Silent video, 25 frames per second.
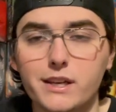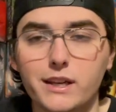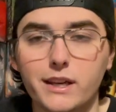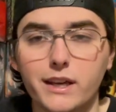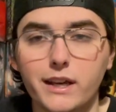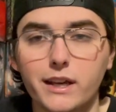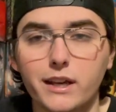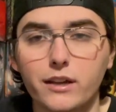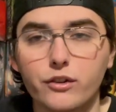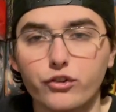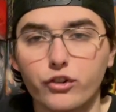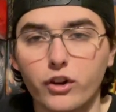
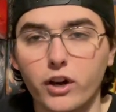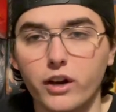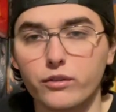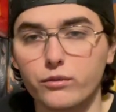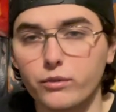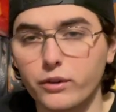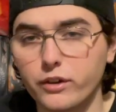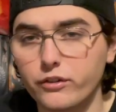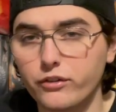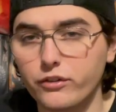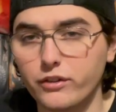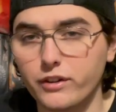And John
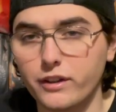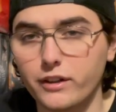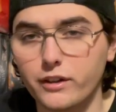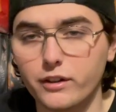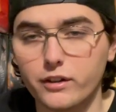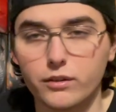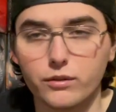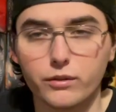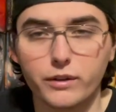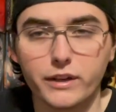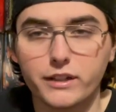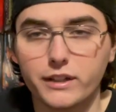Ricci
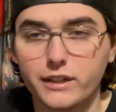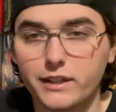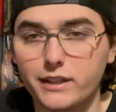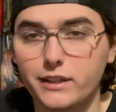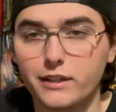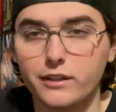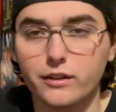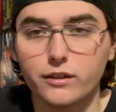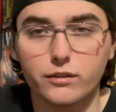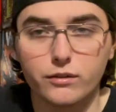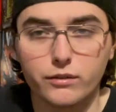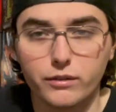or
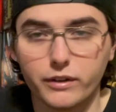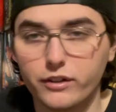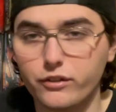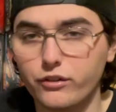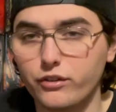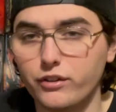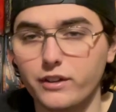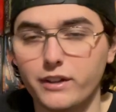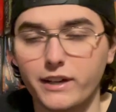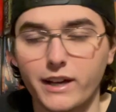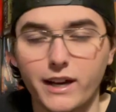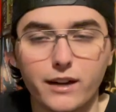Ricky or
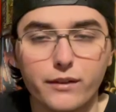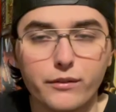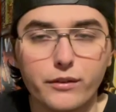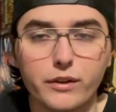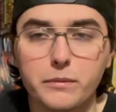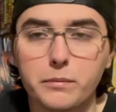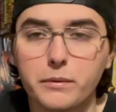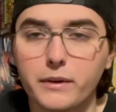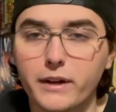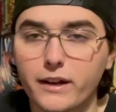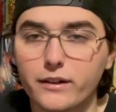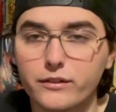Richie, however he
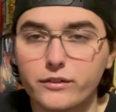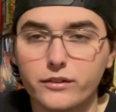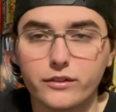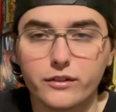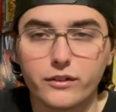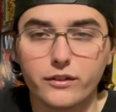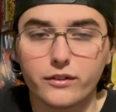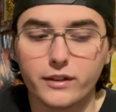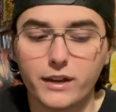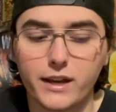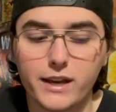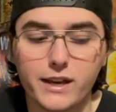pronounces
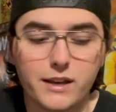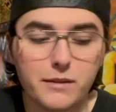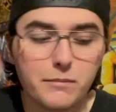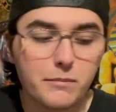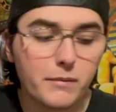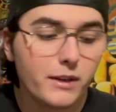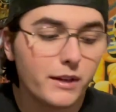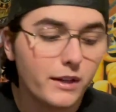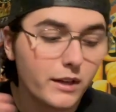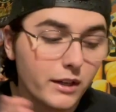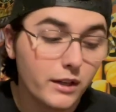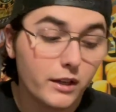his
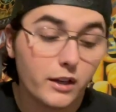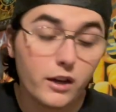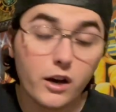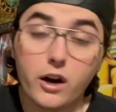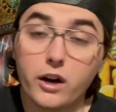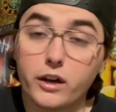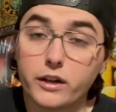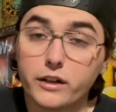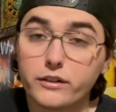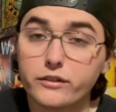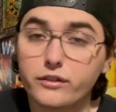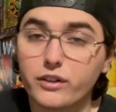name,
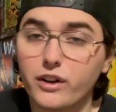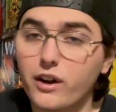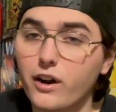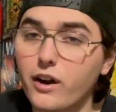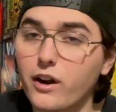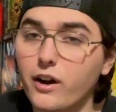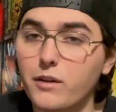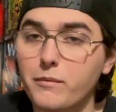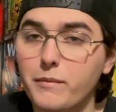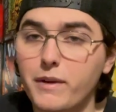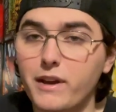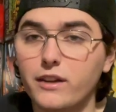on
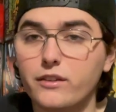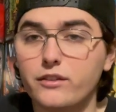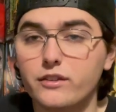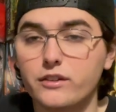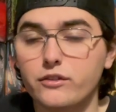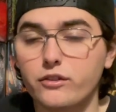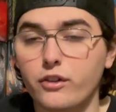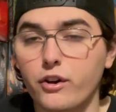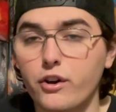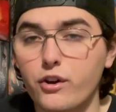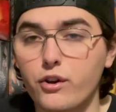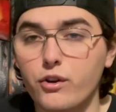guitar, amazing
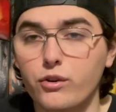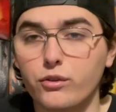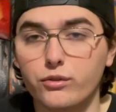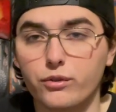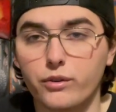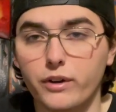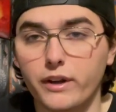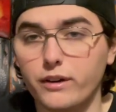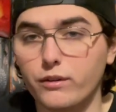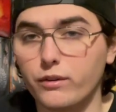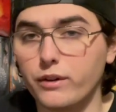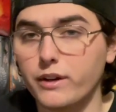tone,
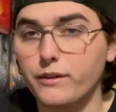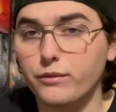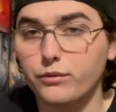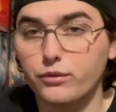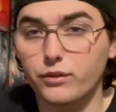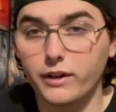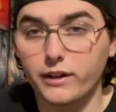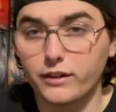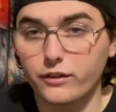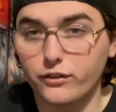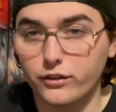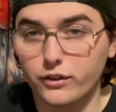great riffs,
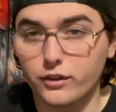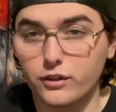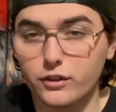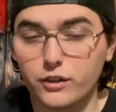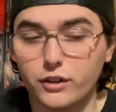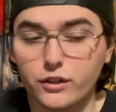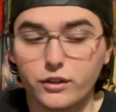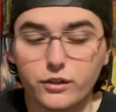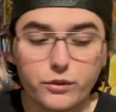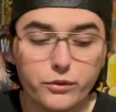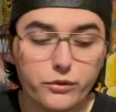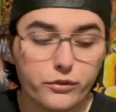great
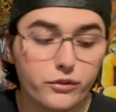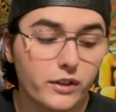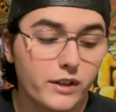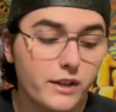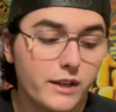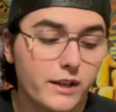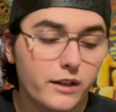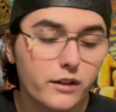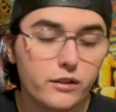solos.